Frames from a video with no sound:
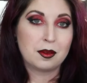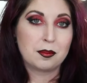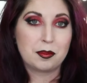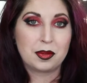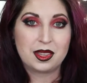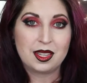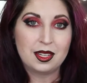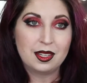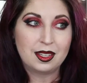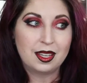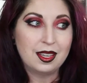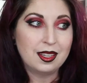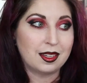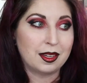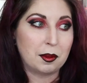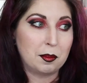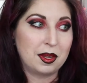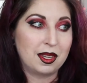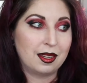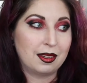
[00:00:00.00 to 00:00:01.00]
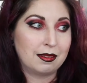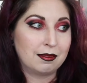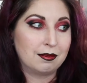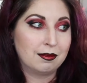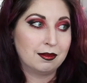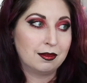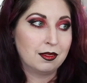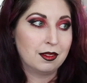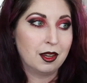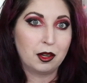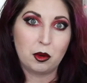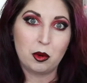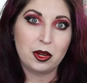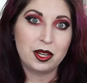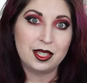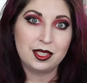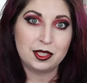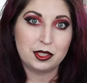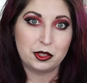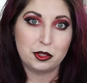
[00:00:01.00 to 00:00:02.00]
But then again, I mean,
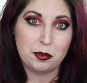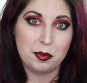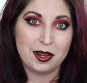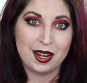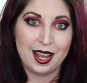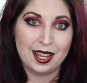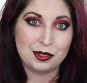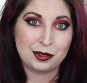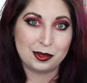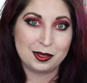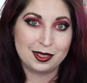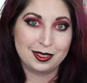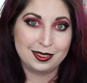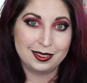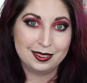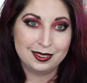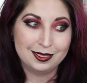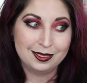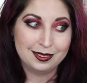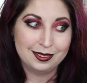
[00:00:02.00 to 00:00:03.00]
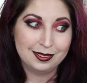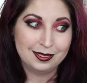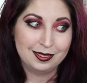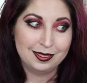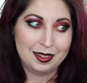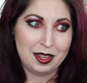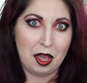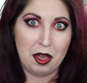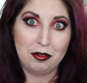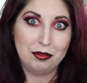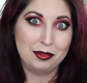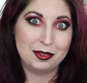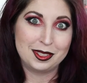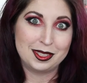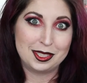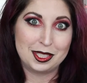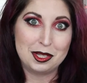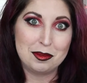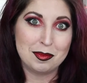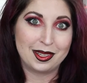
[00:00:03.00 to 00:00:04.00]
according to Supernatural, every
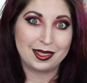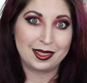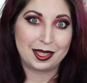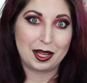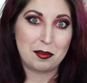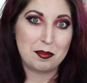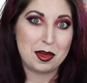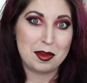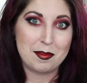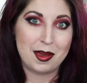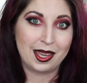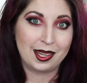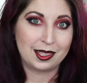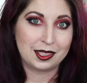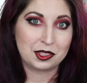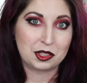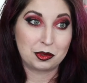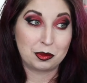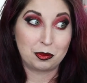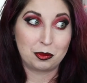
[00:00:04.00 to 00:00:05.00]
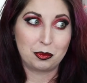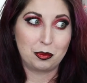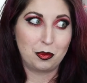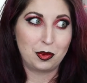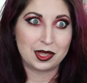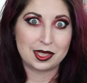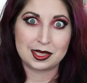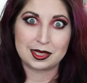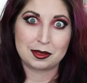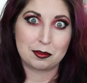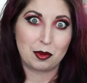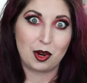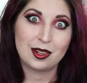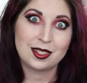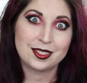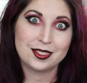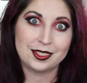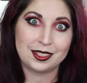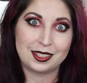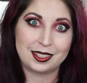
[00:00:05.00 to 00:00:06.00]
demon can be managed with some
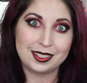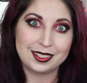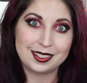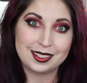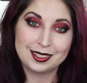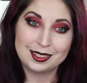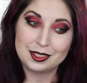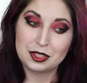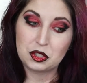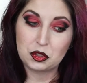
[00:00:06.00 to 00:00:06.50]
rock salt.